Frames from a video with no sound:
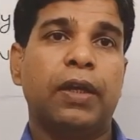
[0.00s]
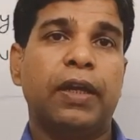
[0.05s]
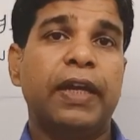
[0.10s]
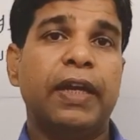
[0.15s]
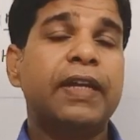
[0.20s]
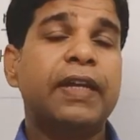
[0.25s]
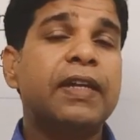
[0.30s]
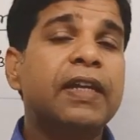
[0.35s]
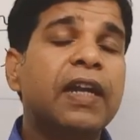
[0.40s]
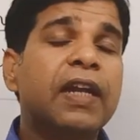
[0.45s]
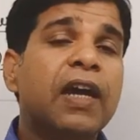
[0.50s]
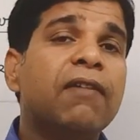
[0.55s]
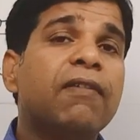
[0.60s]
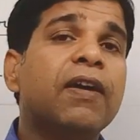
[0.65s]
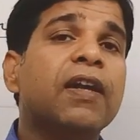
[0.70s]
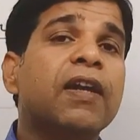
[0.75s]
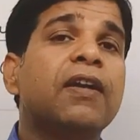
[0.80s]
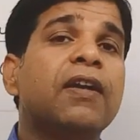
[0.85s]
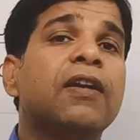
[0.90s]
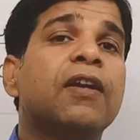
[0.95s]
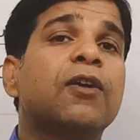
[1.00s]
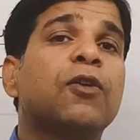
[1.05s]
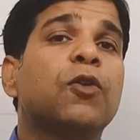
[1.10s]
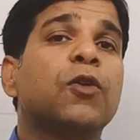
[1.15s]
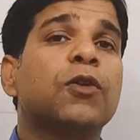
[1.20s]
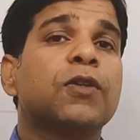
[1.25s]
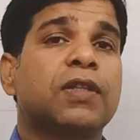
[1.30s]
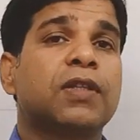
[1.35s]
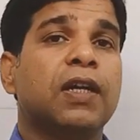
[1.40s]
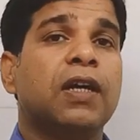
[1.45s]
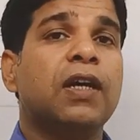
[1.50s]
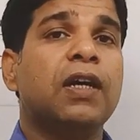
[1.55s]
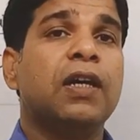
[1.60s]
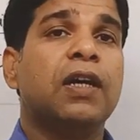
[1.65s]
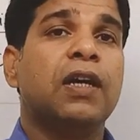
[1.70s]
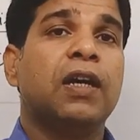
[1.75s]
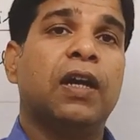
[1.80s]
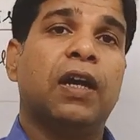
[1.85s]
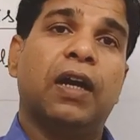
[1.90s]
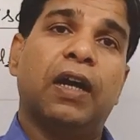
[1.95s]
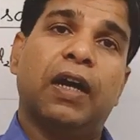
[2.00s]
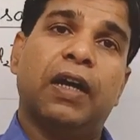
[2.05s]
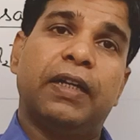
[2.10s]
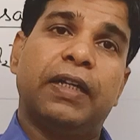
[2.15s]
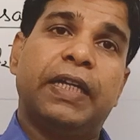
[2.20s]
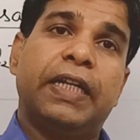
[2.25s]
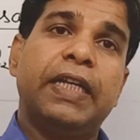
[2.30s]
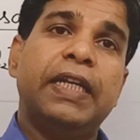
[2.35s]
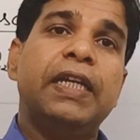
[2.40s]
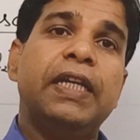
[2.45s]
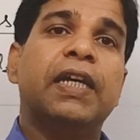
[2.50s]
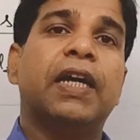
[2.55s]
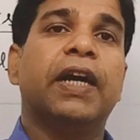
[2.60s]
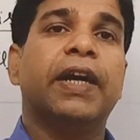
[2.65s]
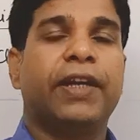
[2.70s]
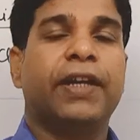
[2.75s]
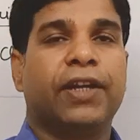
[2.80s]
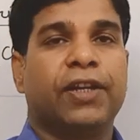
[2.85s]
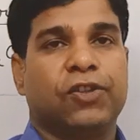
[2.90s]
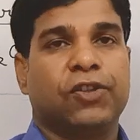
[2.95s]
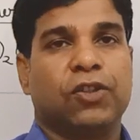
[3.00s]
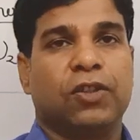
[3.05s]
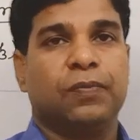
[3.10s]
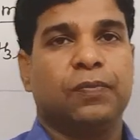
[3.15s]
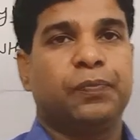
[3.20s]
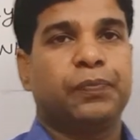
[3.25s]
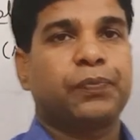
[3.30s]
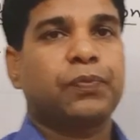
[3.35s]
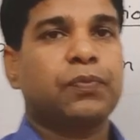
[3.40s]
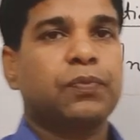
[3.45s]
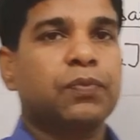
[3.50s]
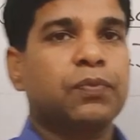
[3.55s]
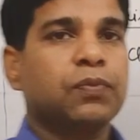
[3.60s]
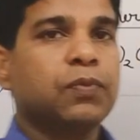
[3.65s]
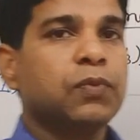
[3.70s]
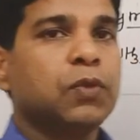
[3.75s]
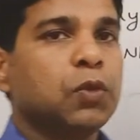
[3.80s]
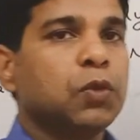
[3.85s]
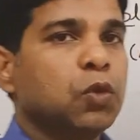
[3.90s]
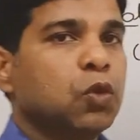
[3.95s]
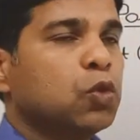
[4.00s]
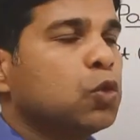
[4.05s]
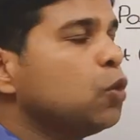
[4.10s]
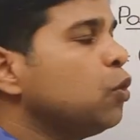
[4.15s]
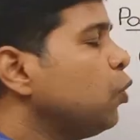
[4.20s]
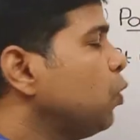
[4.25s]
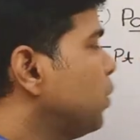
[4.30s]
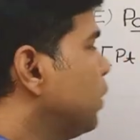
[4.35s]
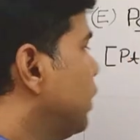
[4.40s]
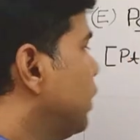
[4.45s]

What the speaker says: It never undergoes the dehydration. So